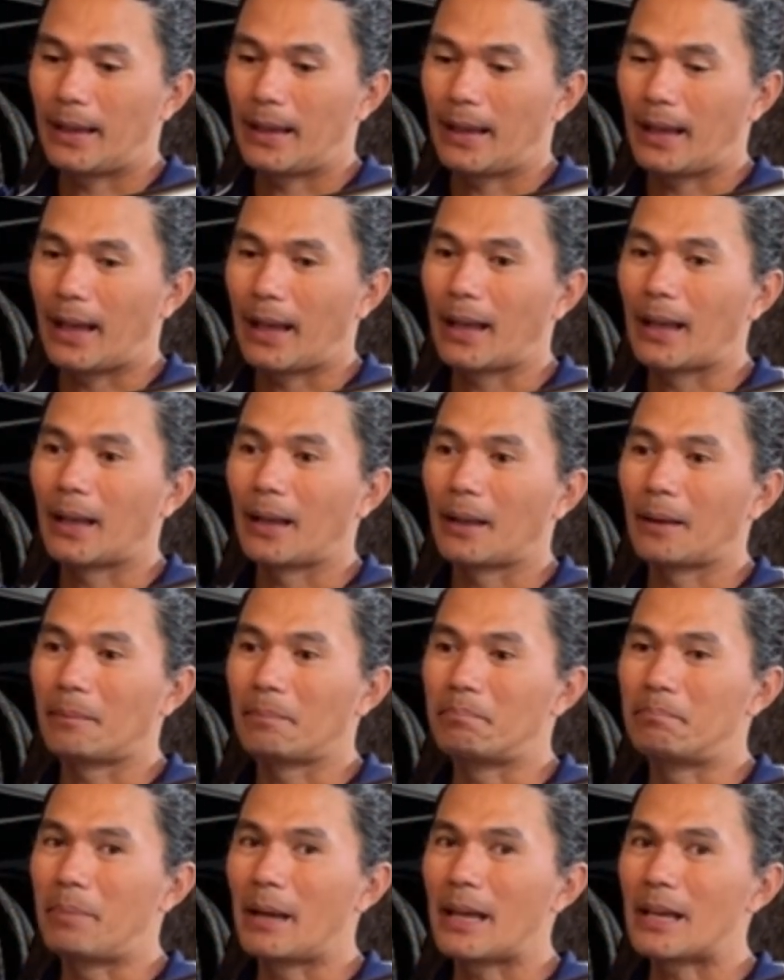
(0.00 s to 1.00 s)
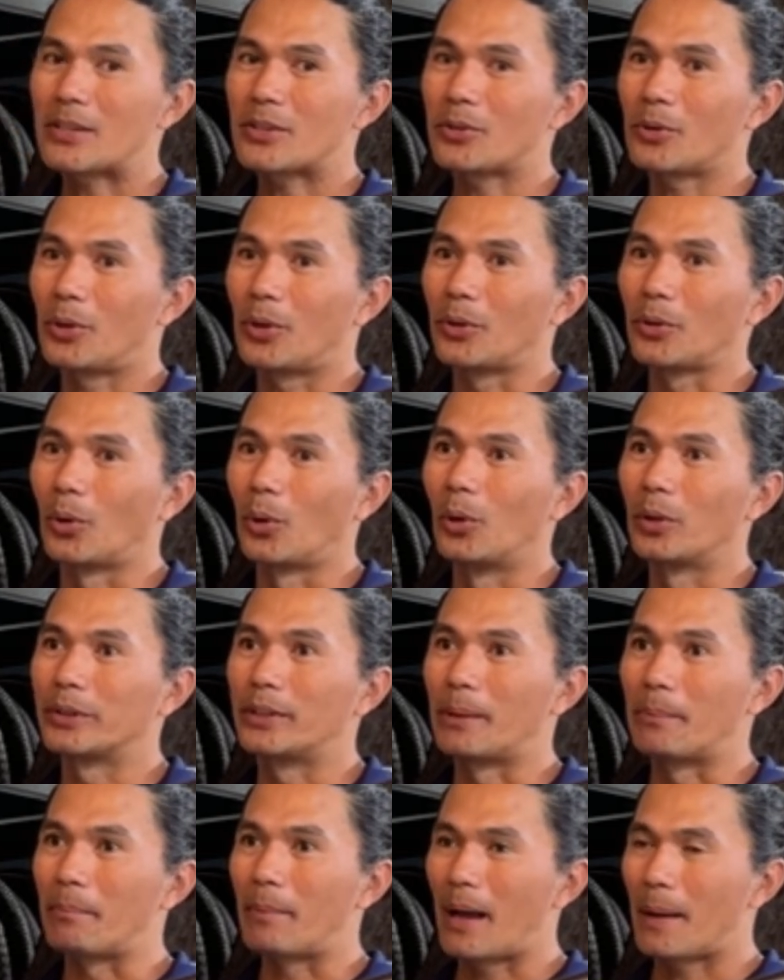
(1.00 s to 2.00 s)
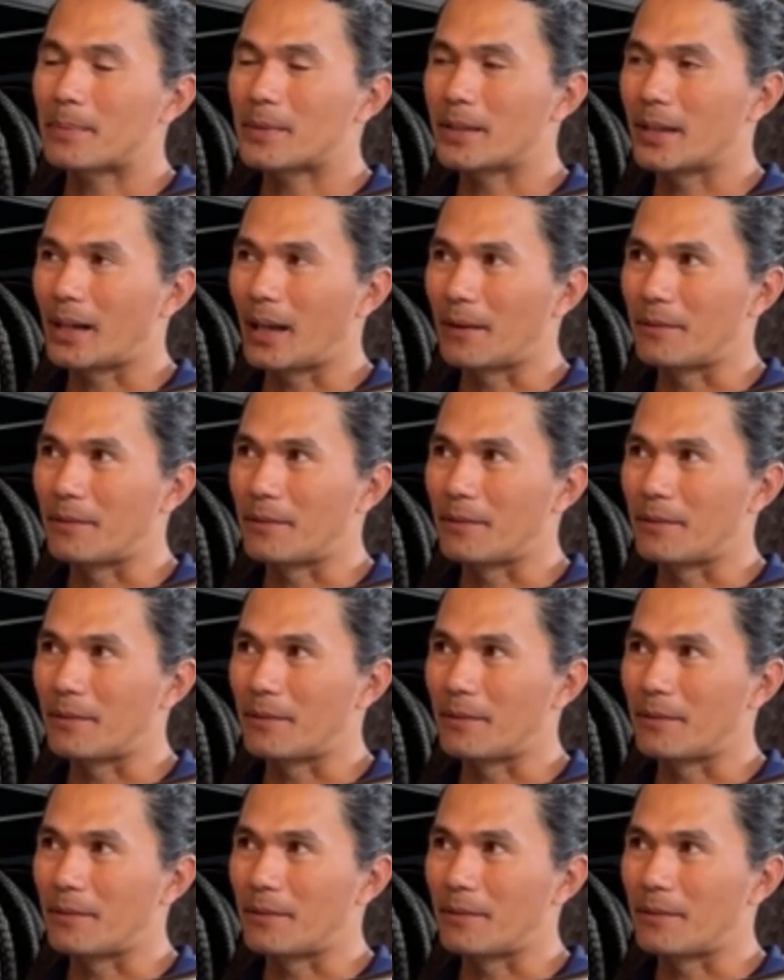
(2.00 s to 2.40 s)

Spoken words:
And based on all the maps that